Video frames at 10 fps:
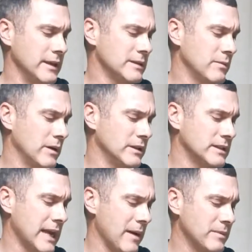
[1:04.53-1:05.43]
This one
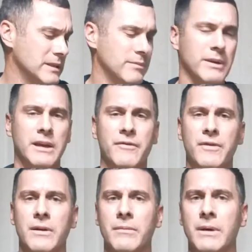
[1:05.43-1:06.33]
just happens to be
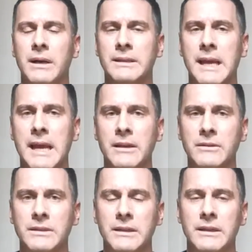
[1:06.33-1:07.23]
from
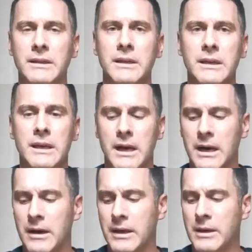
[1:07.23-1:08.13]
Danielson.
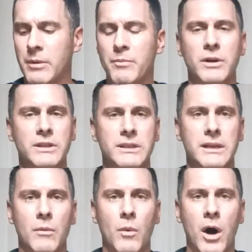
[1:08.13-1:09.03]
It can be
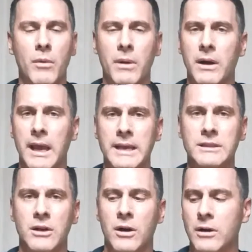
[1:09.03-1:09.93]
purchased at Walmart,
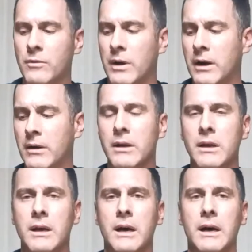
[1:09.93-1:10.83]
Ace Hardware.
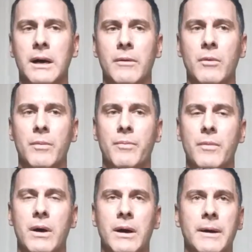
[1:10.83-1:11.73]
There
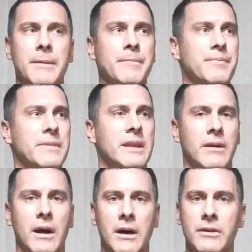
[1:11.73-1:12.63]

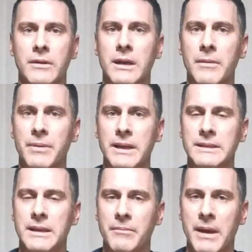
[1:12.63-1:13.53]
are other
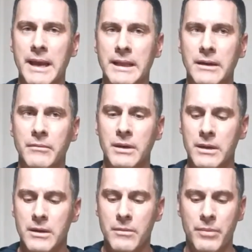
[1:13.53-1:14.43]
companies that make them,
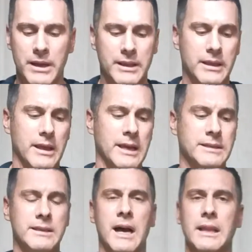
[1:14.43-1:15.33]
but
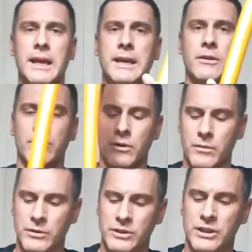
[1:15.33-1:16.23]
it's not like your
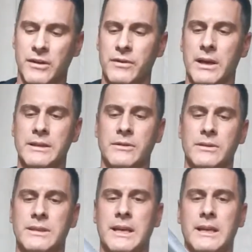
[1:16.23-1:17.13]
normal shovel. As
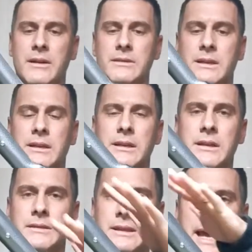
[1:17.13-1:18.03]
you'll see, there's
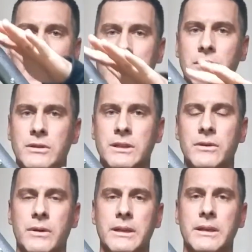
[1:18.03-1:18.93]
an angle
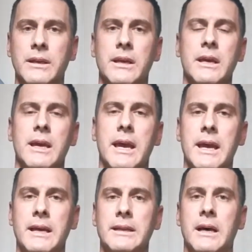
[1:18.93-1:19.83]
to it,
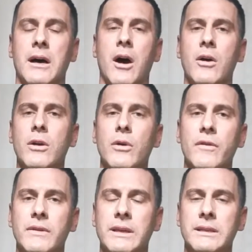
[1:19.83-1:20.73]
and I'll go
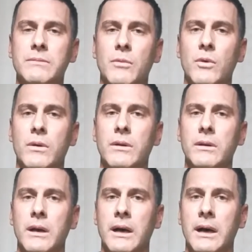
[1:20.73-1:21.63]
over this
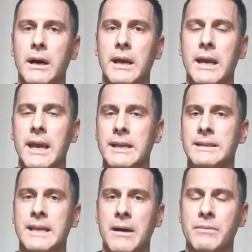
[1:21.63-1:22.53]
more in
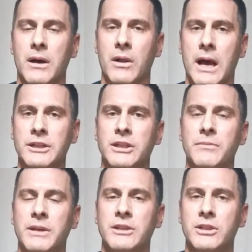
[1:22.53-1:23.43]
depth. I'll actually
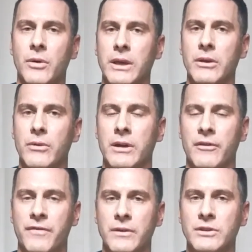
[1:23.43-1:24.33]
be showing you in
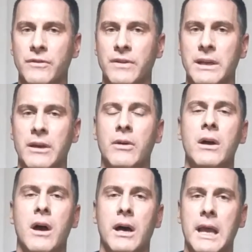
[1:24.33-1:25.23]
a future video
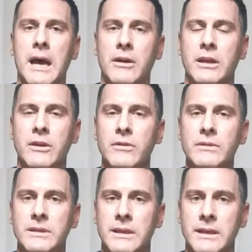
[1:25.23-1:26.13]
on how to
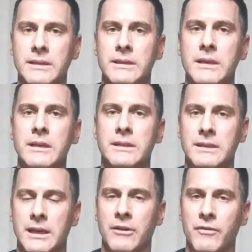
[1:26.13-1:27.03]
use this to
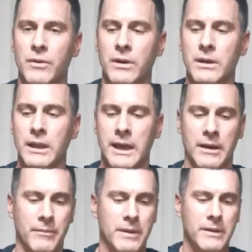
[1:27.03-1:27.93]
dig for a clam.